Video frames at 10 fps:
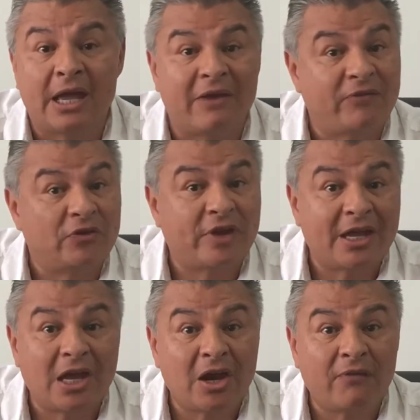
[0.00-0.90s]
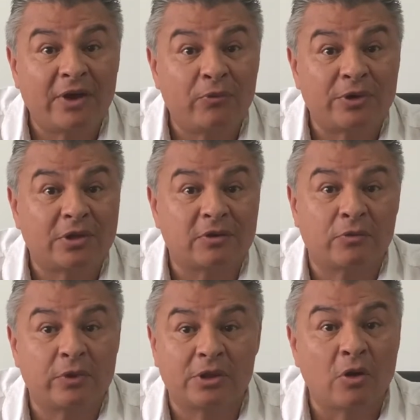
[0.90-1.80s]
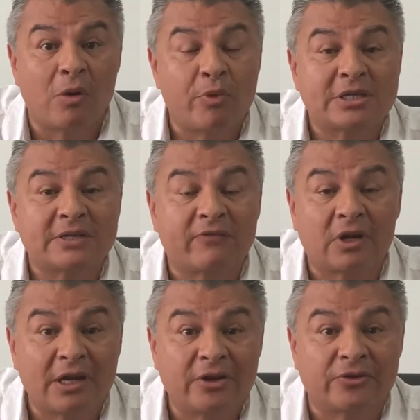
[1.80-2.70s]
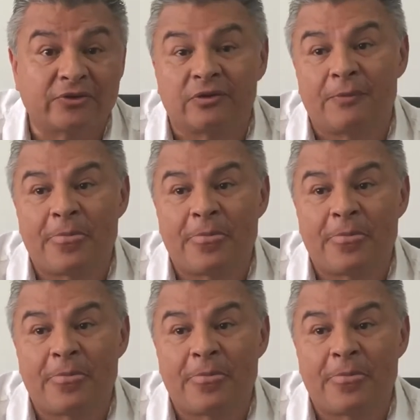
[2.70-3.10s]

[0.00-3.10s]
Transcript: If you take care of it with no aggressive cleaners,